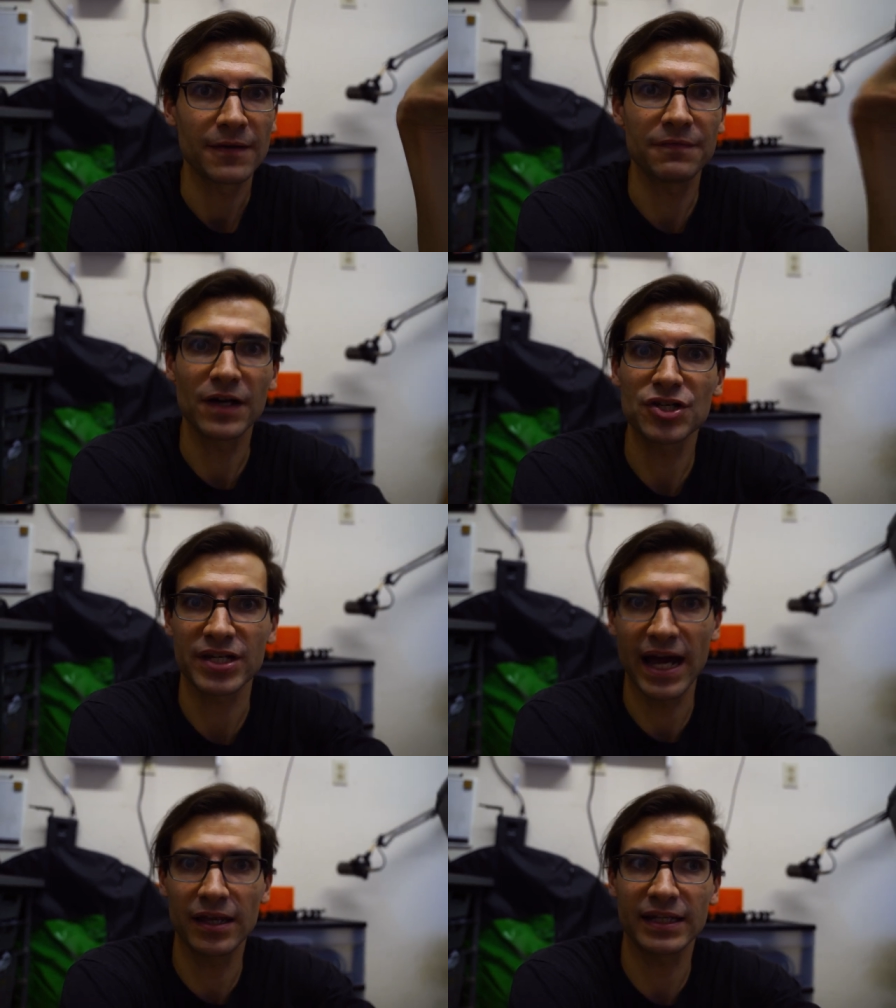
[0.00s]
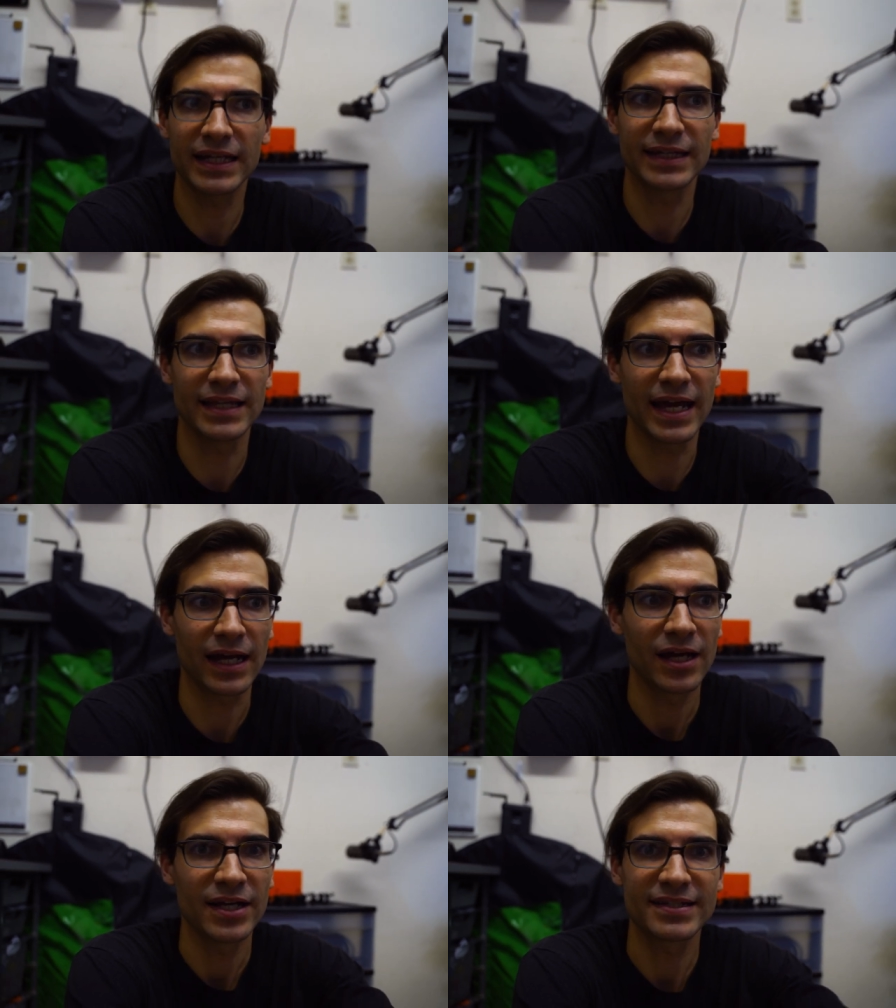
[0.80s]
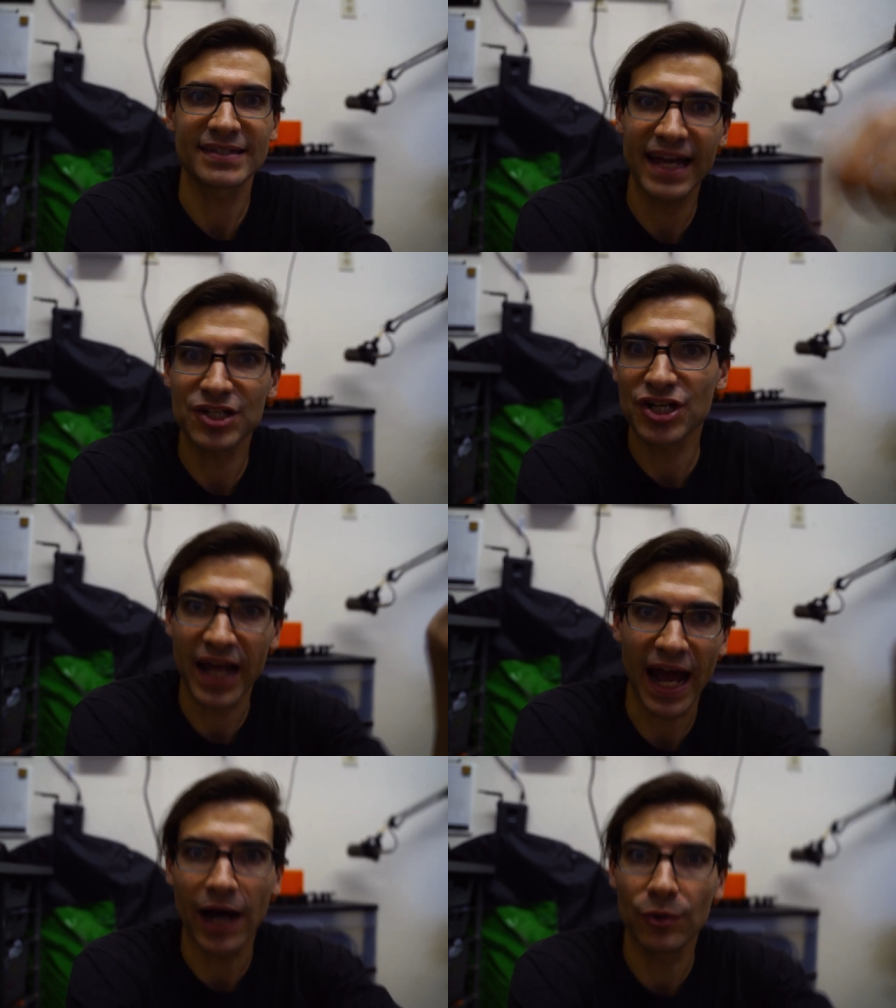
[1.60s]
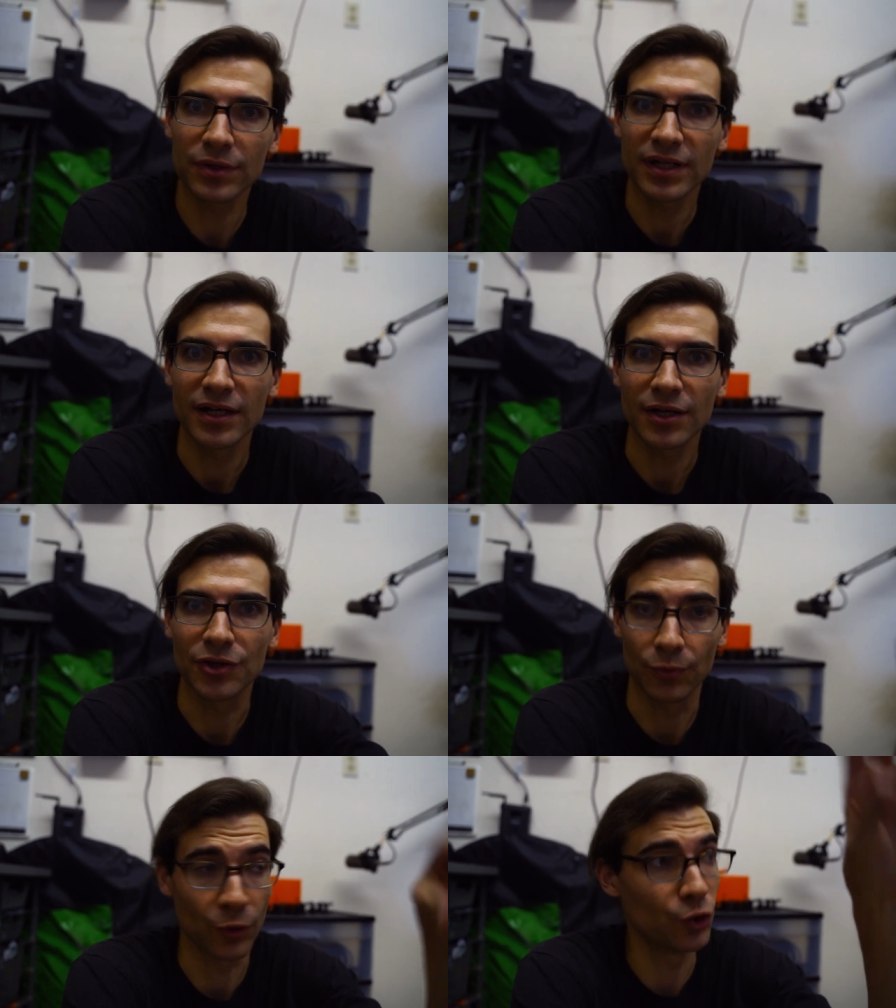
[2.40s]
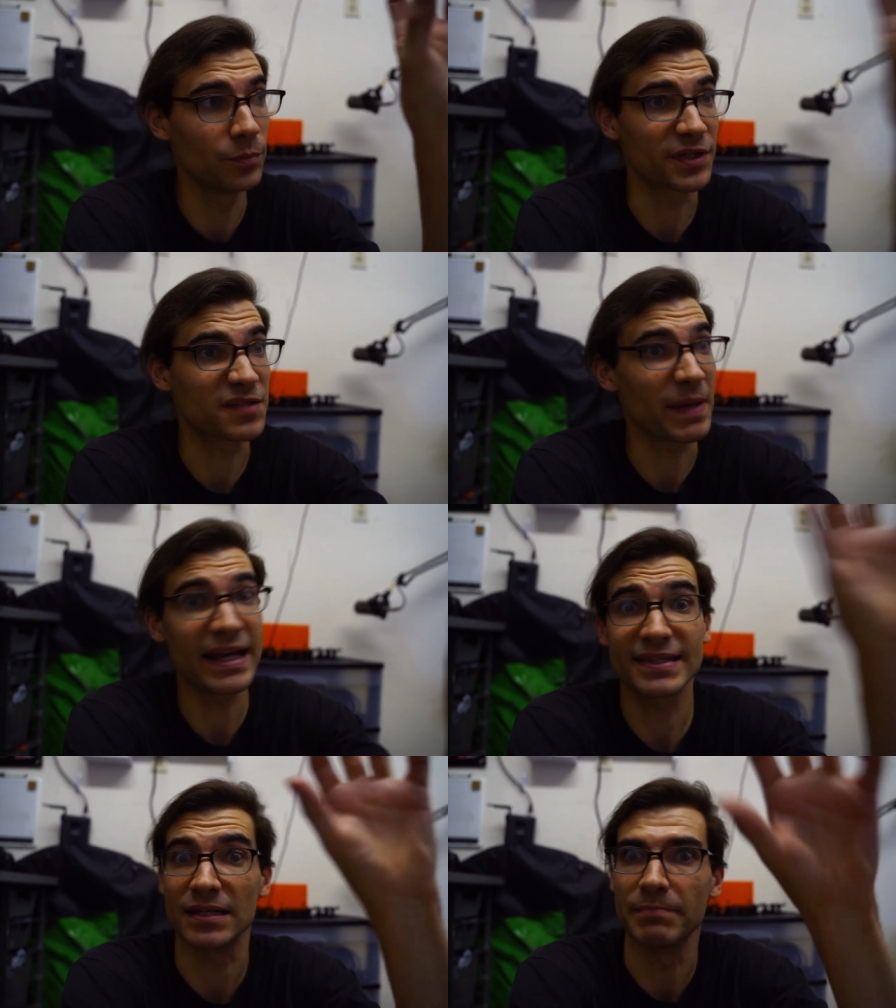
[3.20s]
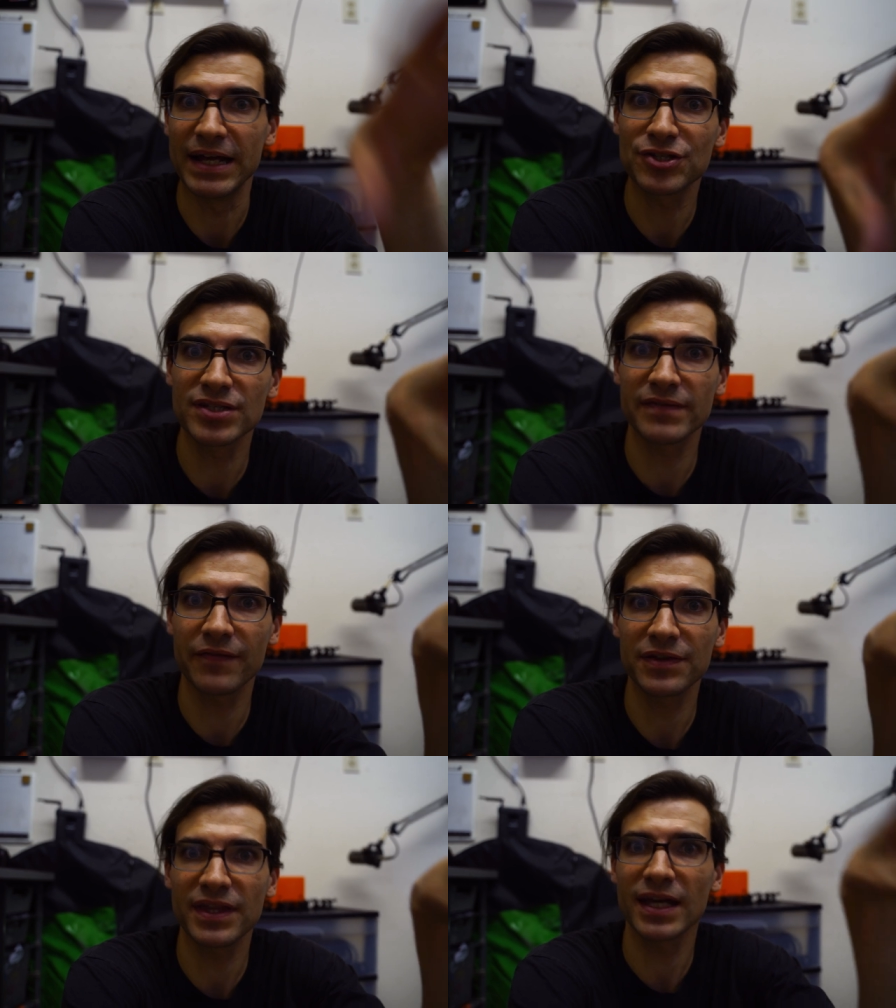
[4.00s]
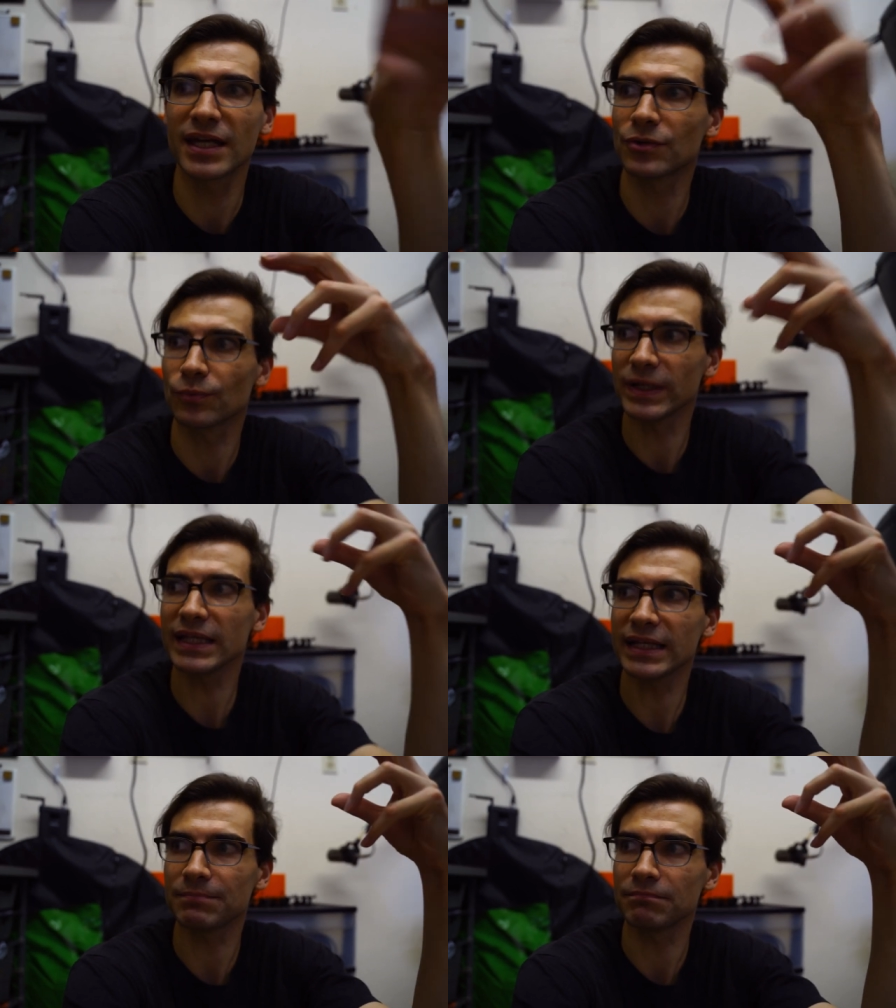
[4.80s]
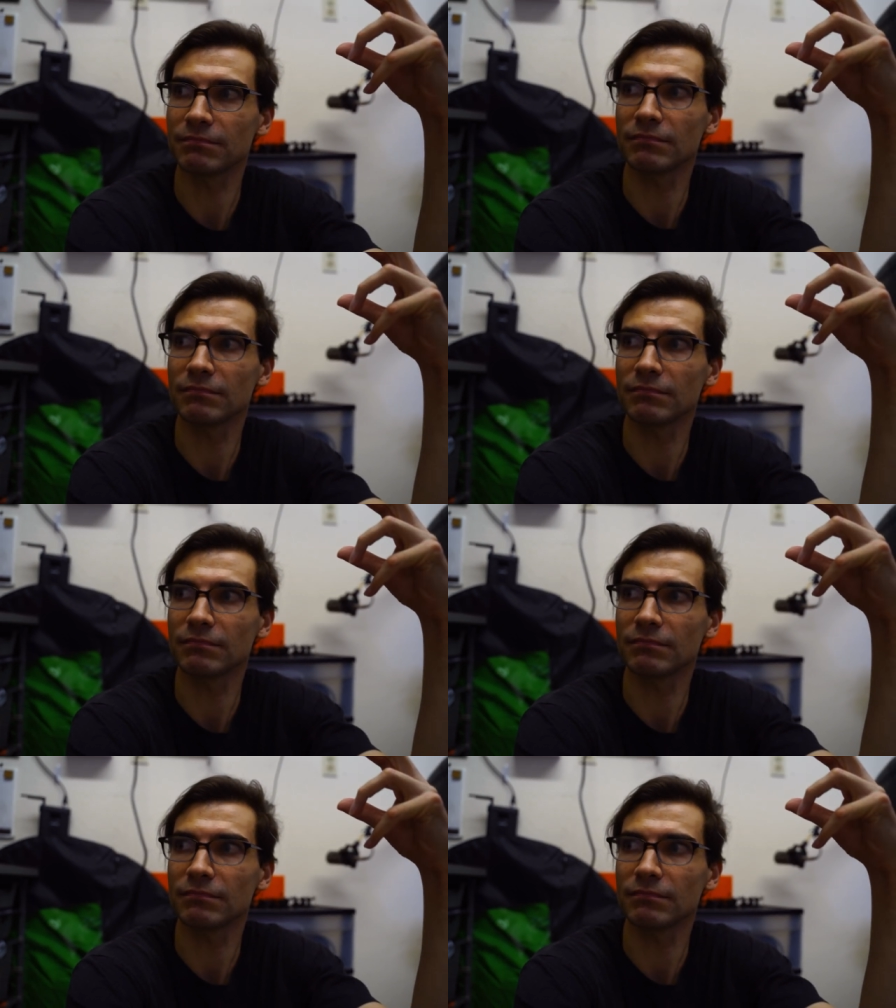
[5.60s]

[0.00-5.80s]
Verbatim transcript: functionality and like sketching out the room, the space, the dimensions of everything can really